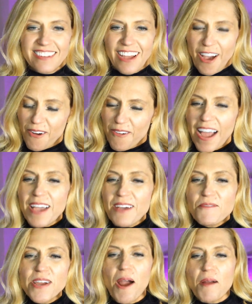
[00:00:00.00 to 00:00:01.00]
All right,
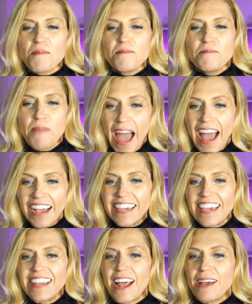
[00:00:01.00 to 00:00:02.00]
we are back,
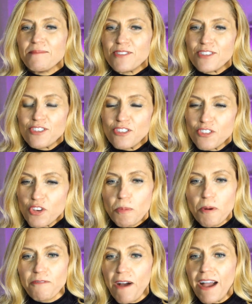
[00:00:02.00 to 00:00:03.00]
and I'm
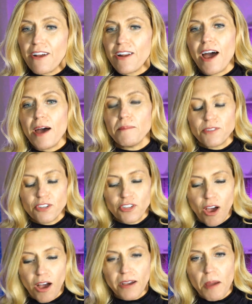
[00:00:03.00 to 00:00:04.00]
super fired up to
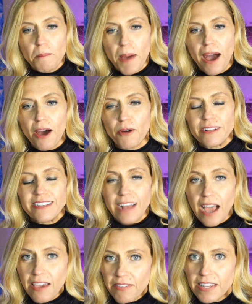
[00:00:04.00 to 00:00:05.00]
talk about
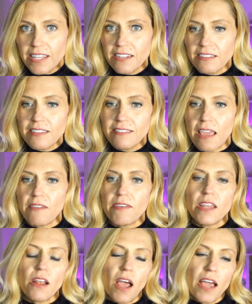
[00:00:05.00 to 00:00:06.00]
diving into this,
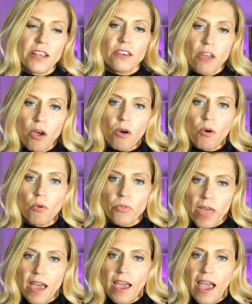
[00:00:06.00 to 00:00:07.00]
David. I know
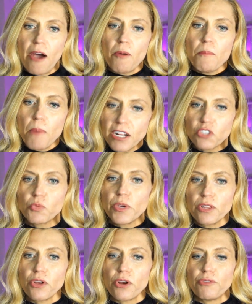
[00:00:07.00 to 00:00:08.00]
that how much we
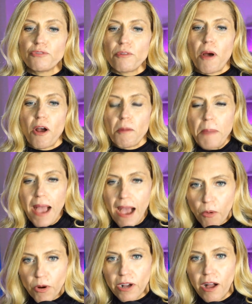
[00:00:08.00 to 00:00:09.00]
learn from our
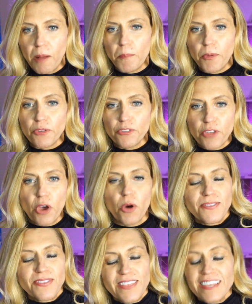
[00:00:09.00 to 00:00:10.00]
power couples,
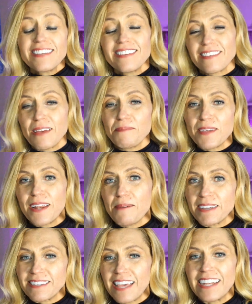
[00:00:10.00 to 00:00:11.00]
so this is something I'm
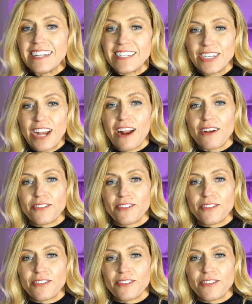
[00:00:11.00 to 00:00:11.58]
excited to share.